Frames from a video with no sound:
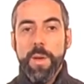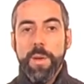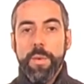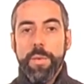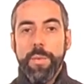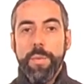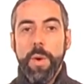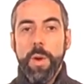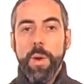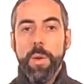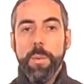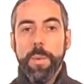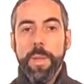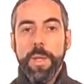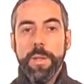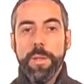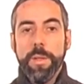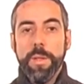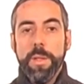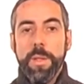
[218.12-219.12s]

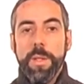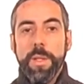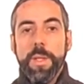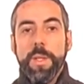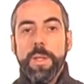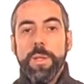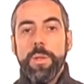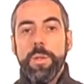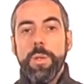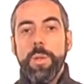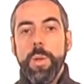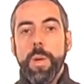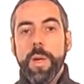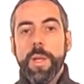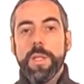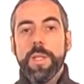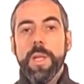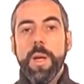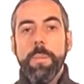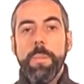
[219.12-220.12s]
Following two
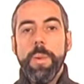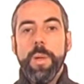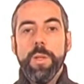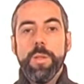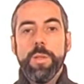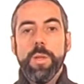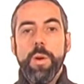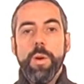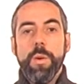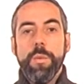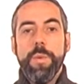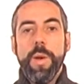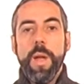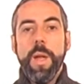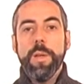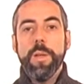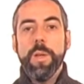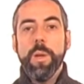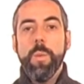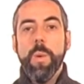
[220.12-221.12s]
examples of
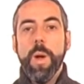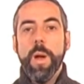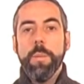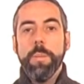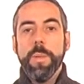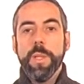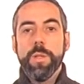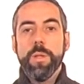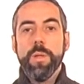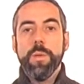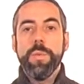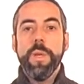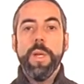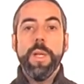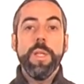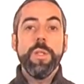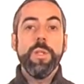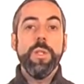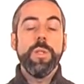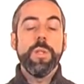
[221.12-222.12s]
land requirements of
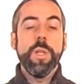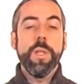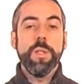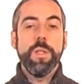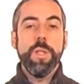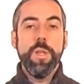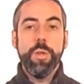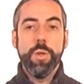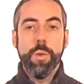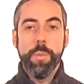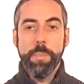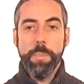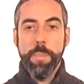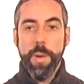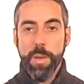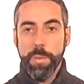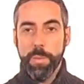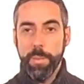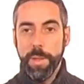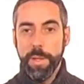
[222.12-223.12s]
energy transition
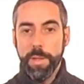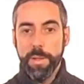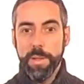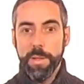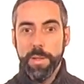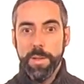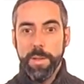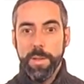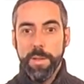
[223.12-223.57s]
pathways.